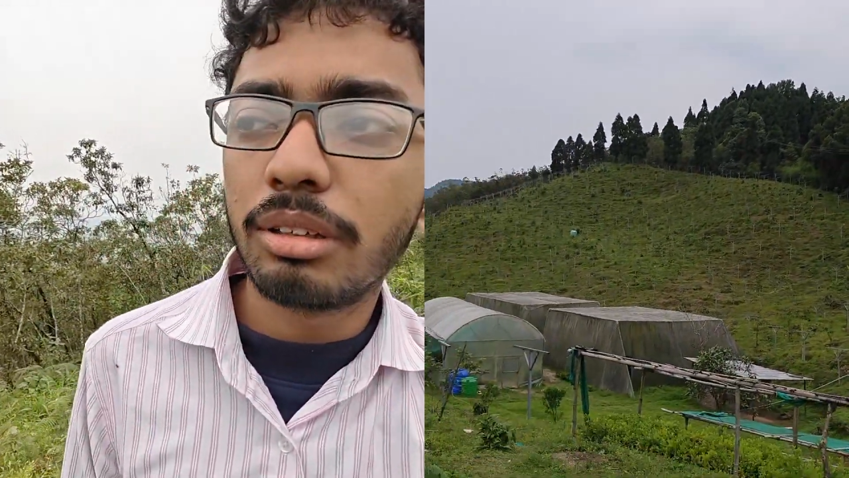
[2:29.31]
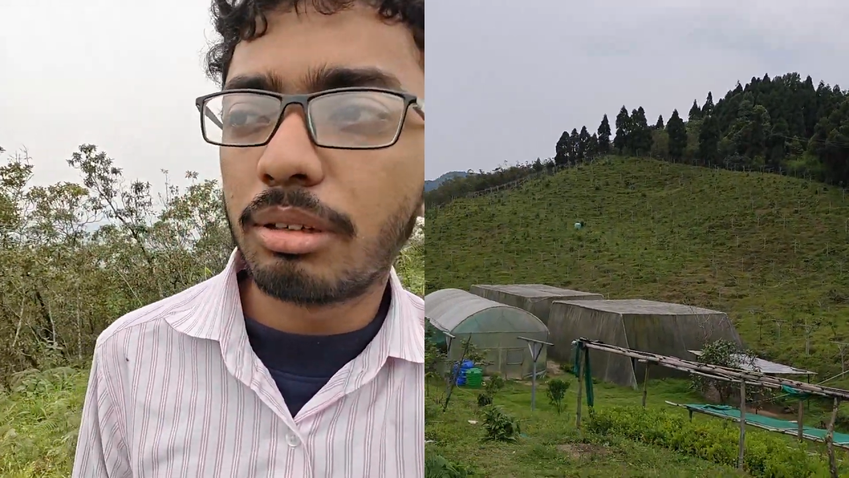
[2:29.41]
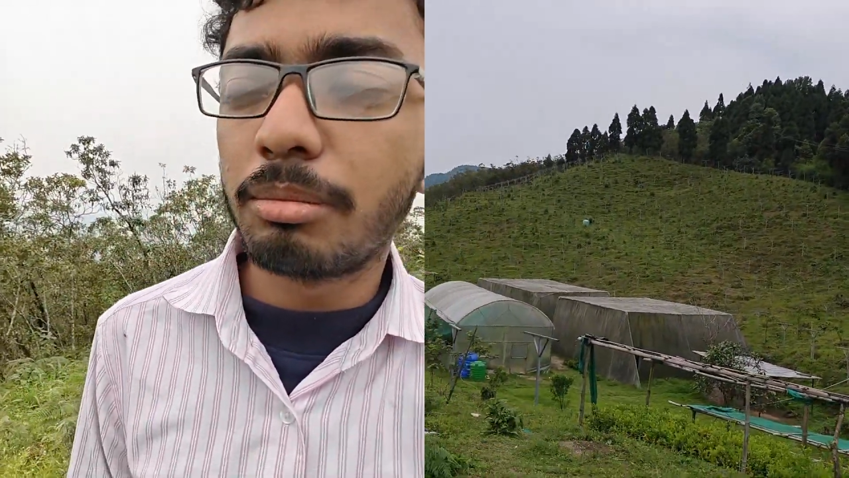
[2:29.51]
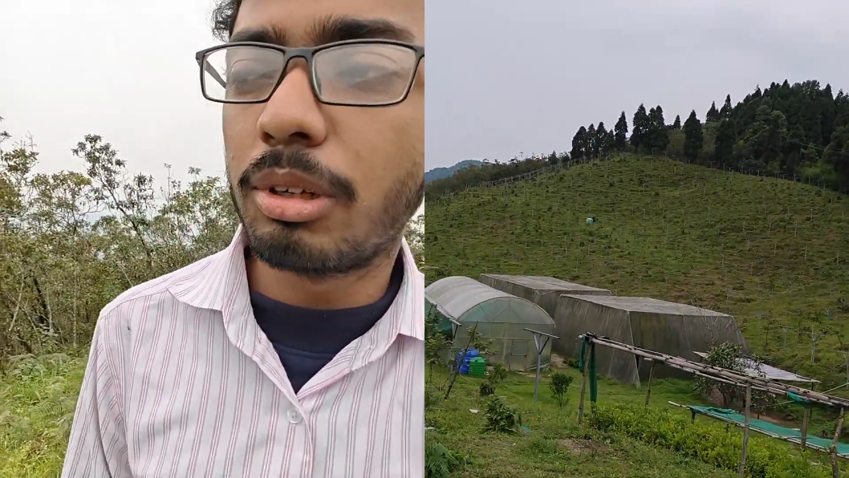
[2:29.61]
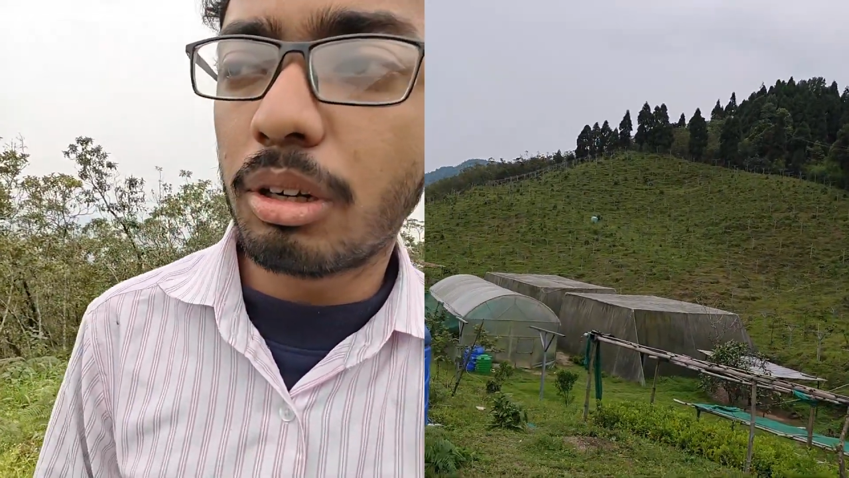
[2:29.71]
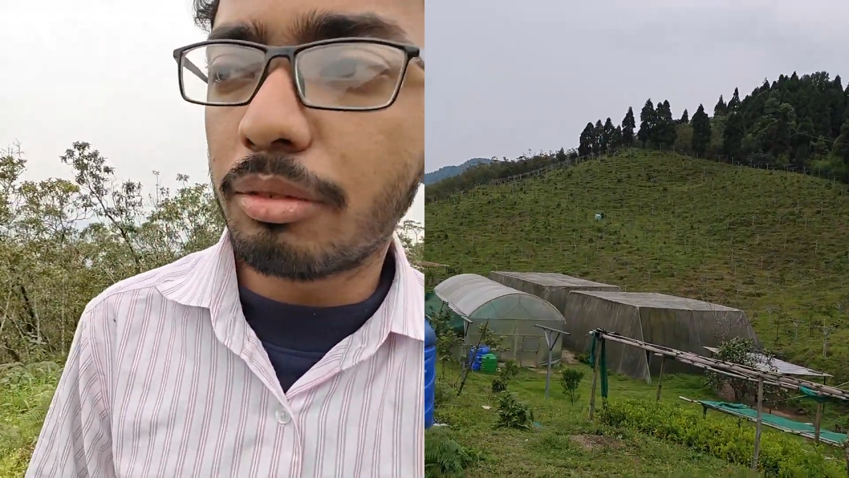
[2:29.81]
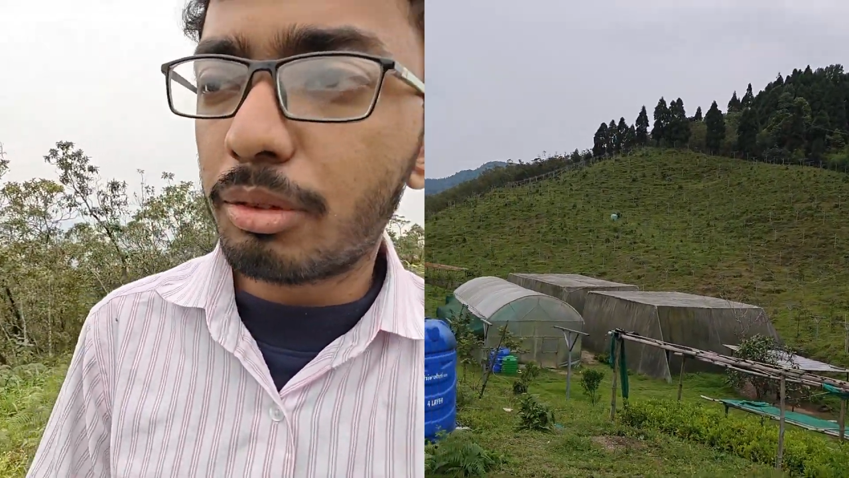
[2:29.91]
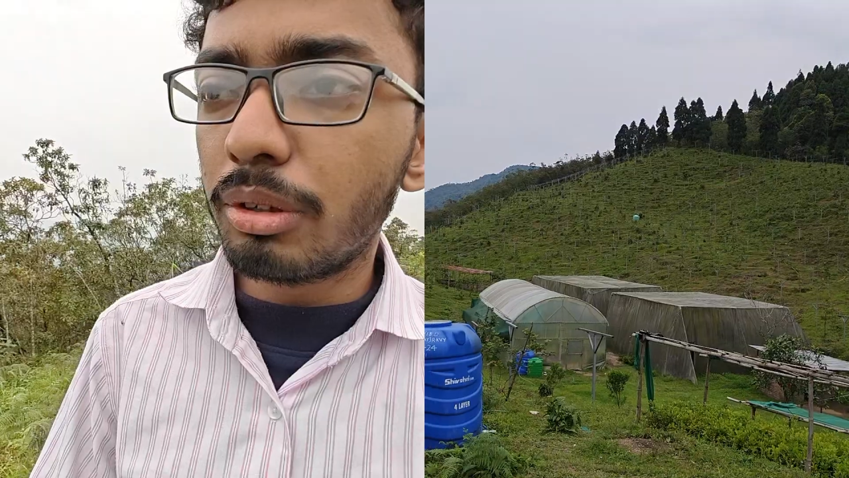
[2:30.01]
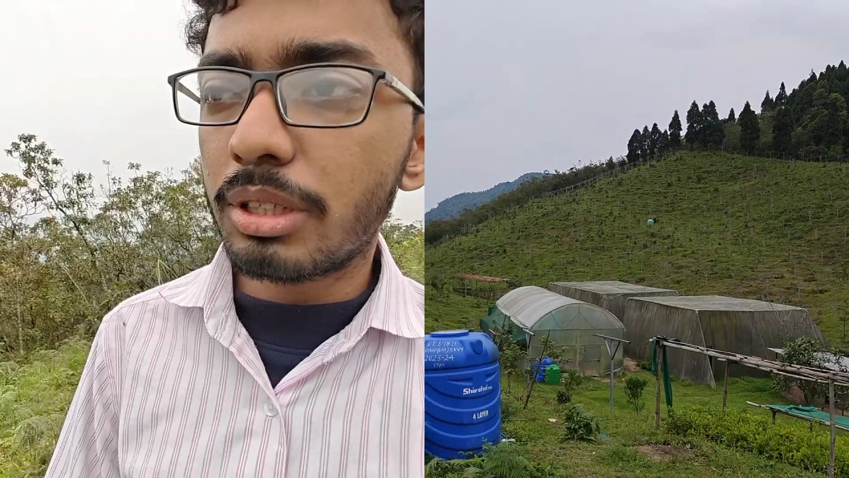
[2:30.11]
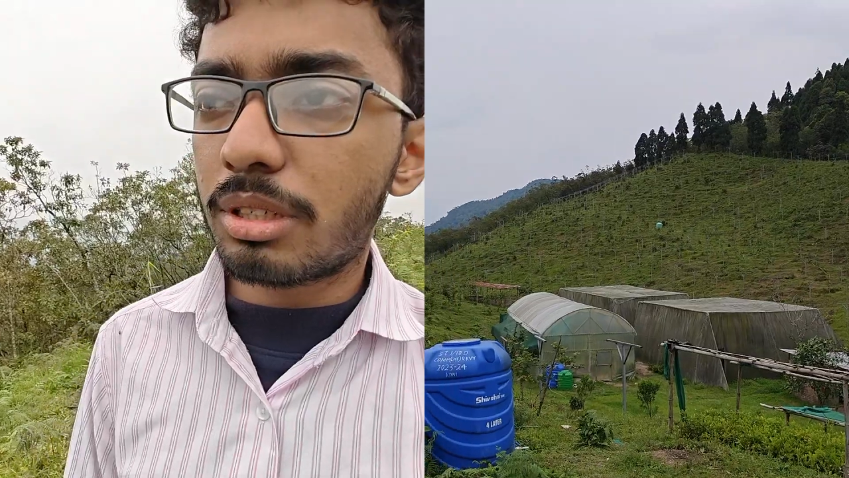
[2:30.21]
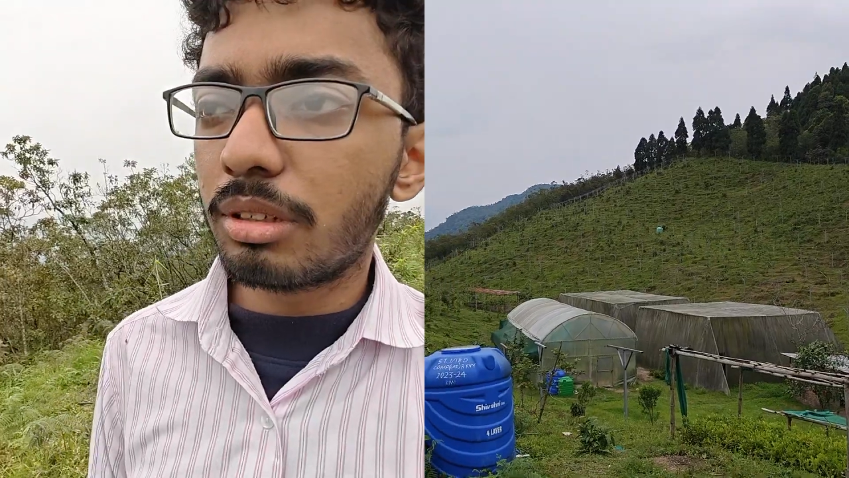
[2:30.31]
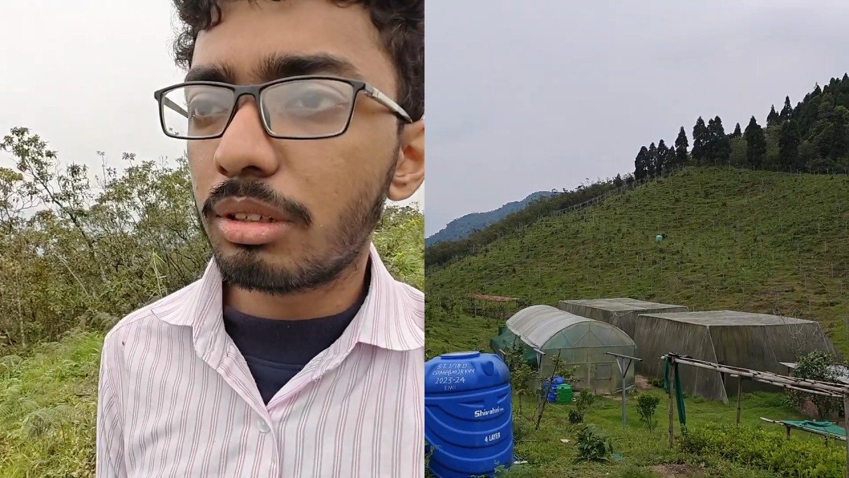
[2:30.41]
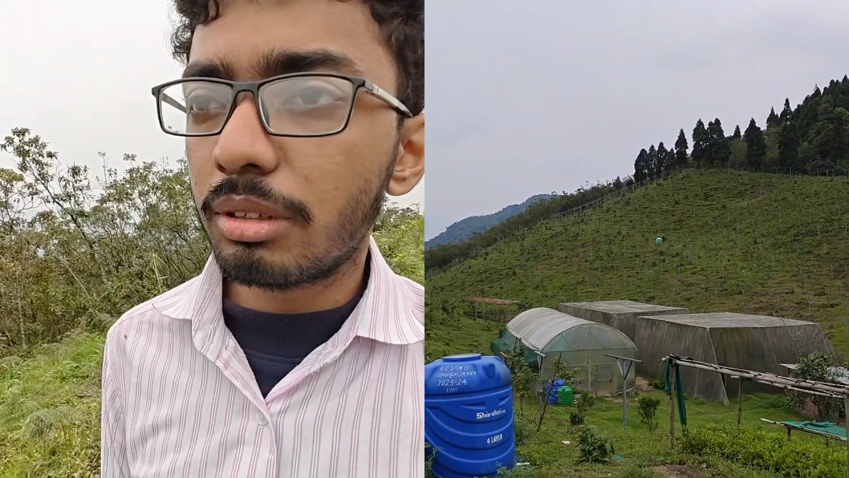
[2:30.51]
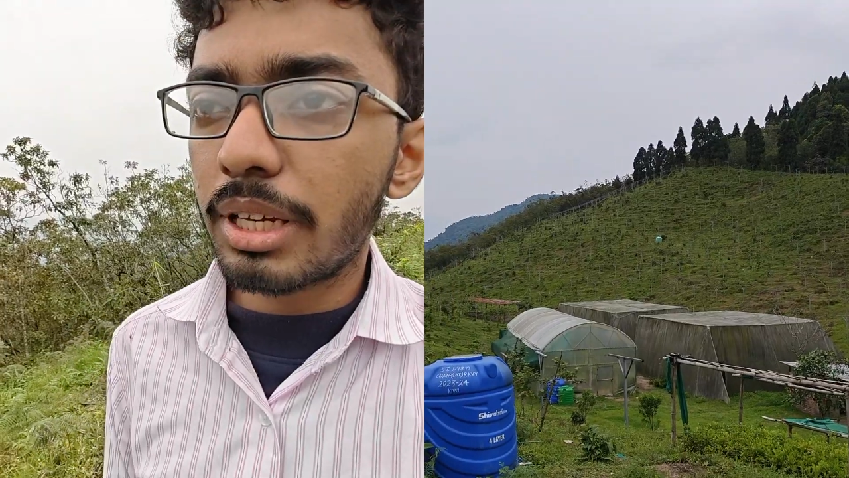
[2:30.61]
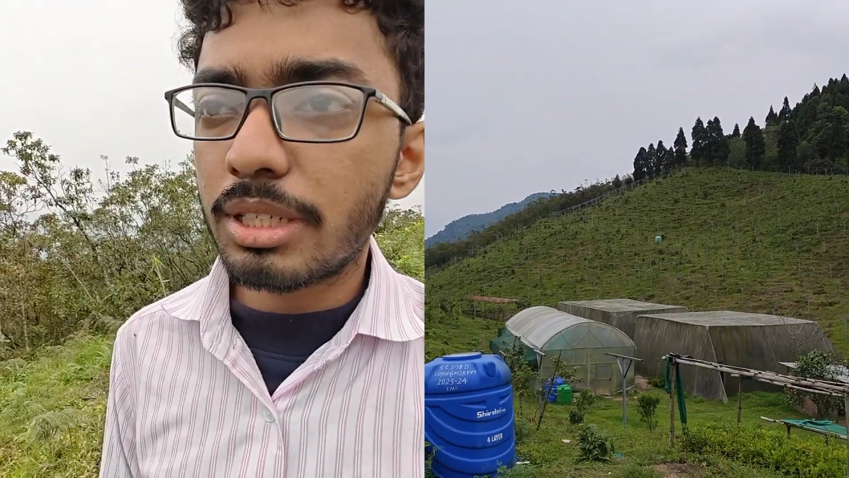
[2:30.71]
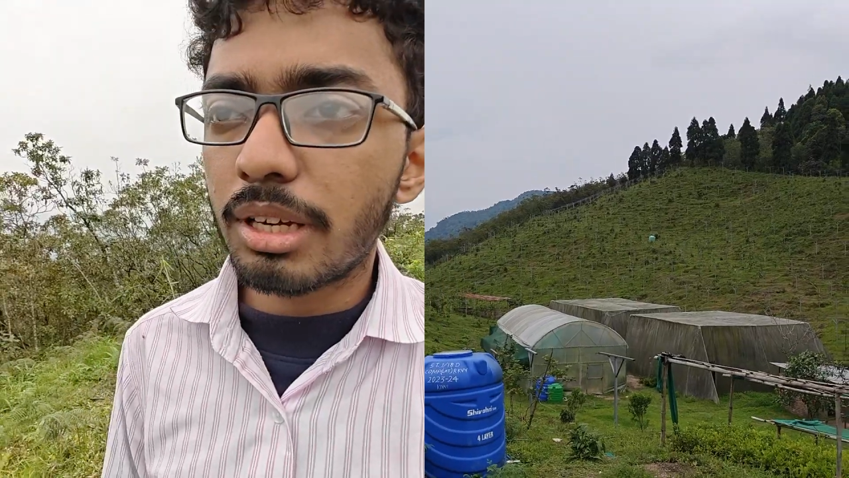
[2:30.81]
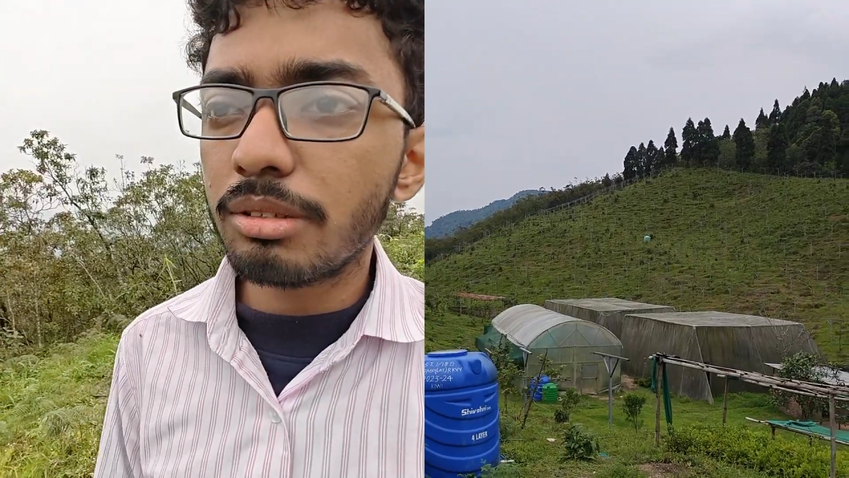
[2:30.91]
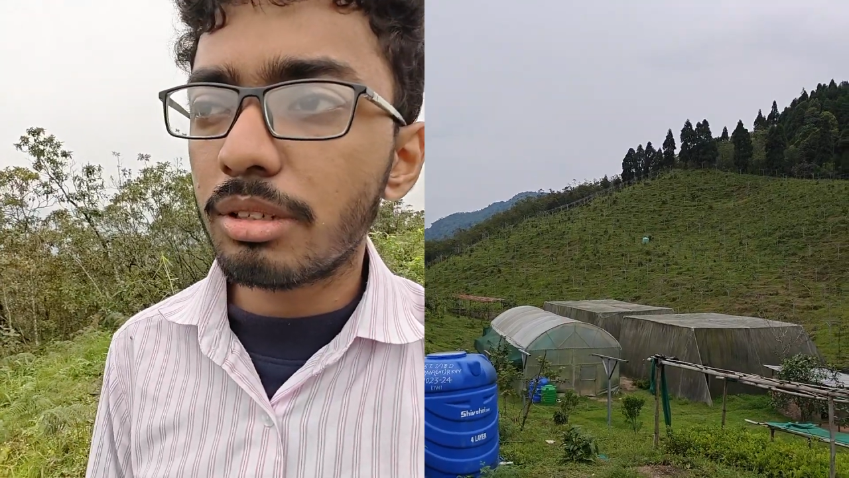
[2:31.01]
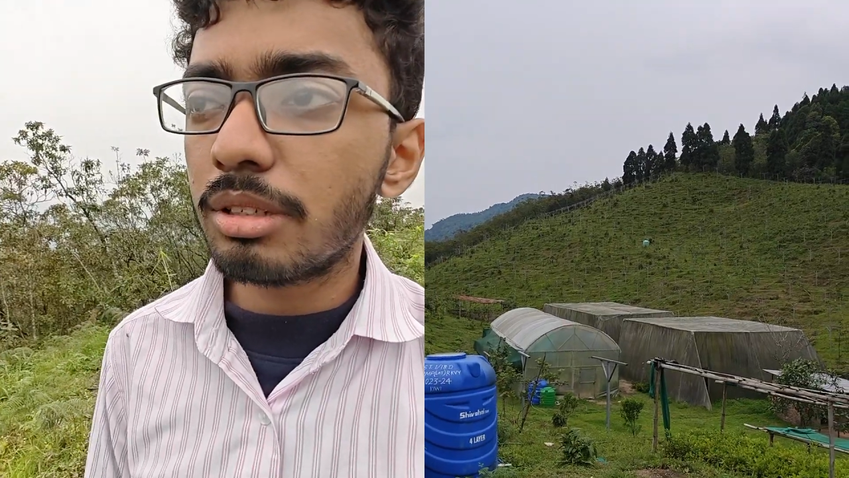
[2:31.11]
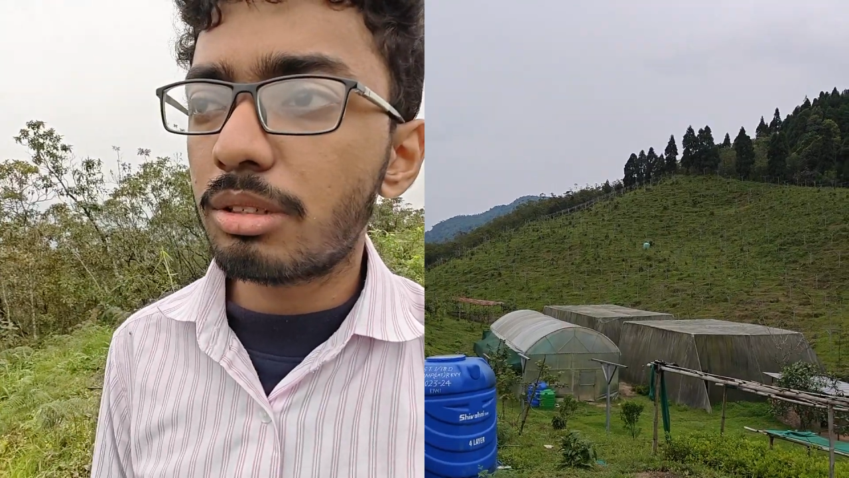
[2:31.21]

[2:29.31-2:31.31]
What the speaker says: a lot of tourist guest houses,